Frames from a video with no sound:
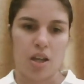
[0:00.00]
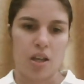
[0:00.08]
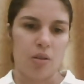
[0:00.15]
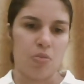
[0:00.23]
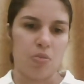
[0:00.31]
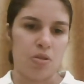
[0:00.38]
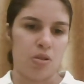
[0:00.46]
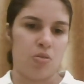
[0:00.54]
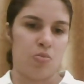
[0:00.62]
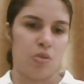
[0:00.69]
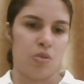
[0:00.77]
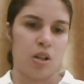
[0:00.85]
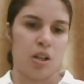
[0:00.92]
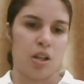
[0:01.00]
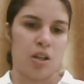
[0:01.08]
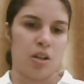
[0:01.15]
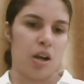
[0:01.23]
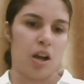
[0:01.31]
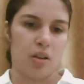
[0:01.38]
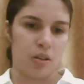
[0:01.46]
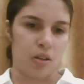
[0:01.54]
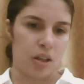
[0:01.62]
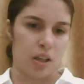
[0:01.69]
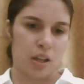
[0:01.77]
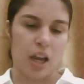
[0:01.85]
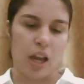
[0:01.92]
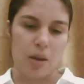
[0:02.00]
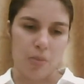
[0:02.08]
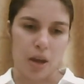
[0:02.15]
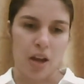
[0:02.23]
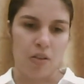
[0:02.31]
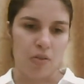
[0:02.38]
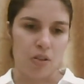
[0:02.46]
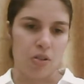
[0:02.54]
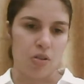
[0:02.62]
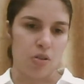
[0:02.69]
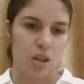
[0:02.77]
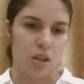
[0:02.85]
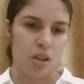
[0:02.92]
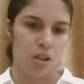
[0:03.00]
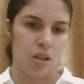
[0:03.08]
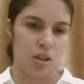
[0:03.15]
It was really kind of came out of a uni